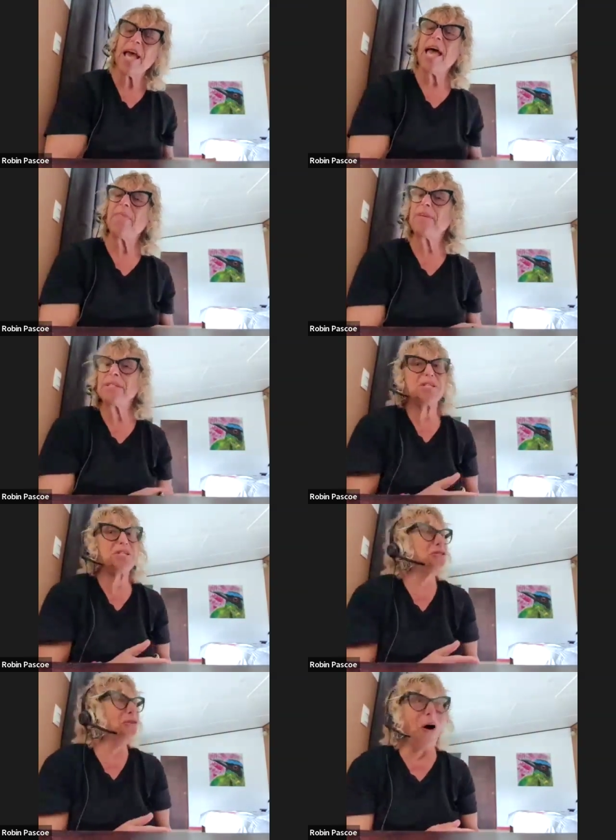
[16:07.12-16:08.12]
And this
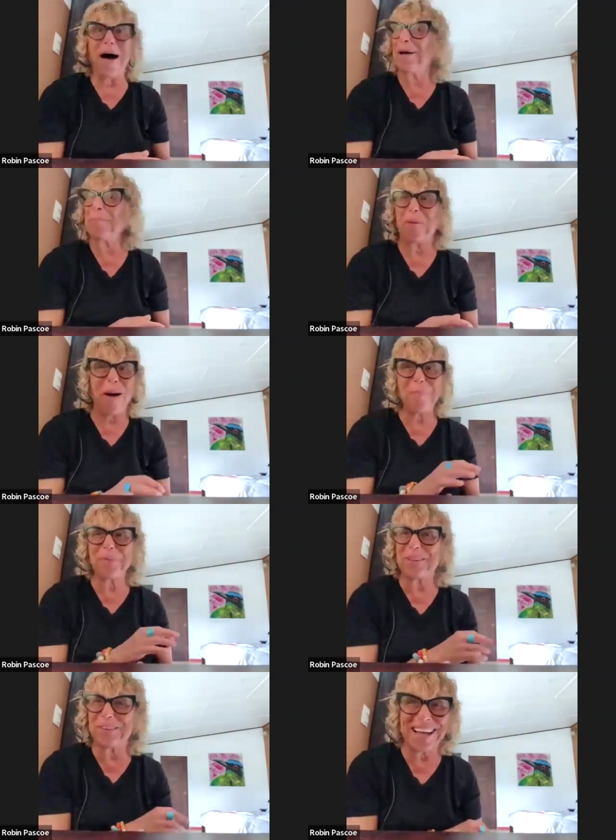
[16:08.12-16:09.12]
is not a
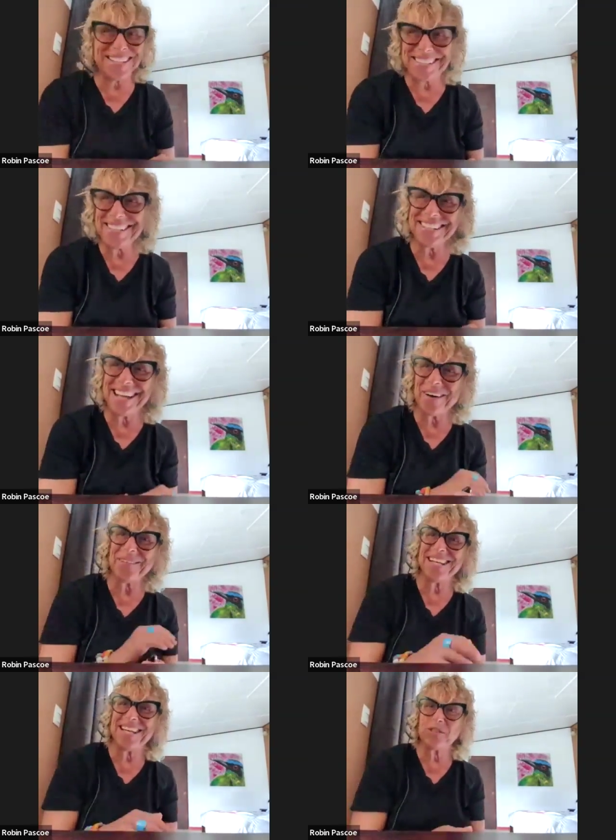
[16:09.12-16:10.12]
popular idea
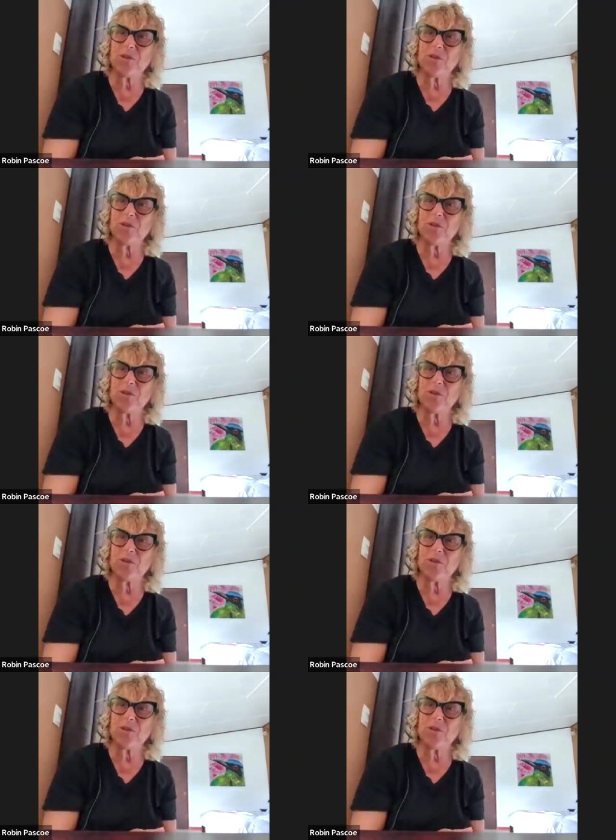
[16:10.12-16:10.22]
nowadays,